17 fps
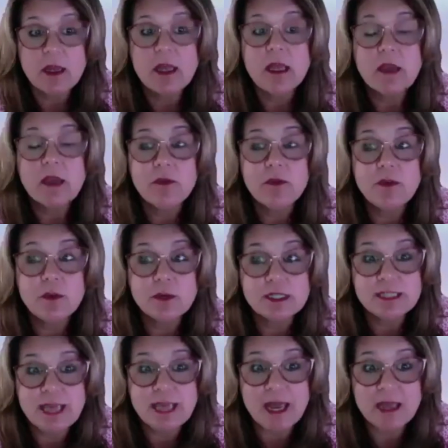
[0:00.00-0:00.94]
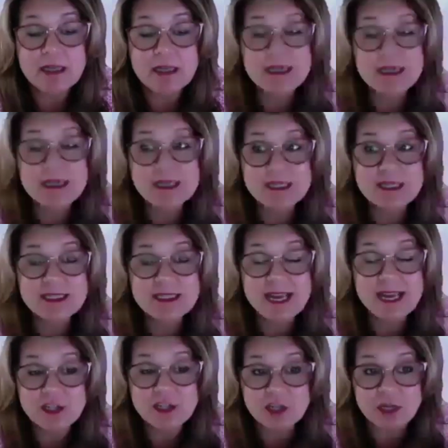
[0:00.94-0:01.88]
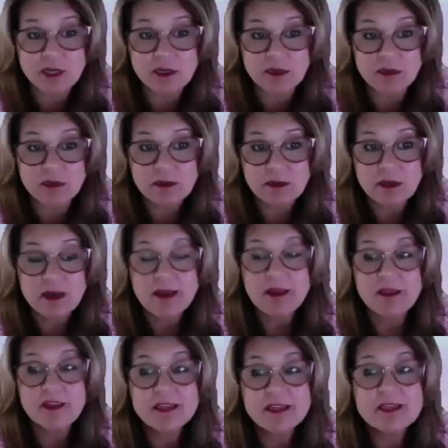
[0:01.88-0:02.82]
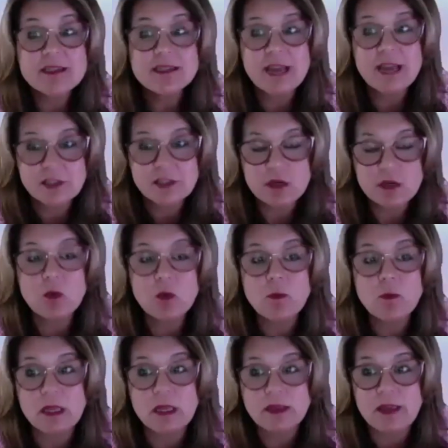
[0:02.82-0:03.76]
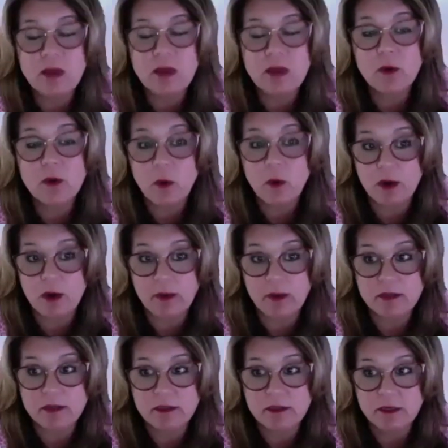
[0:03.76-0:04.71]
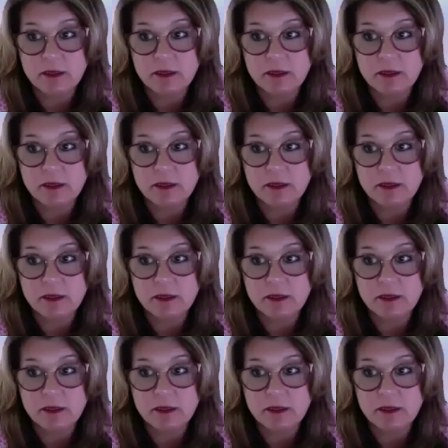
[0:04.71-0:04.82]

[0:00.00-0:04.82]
If you attend this session will meet that requirement.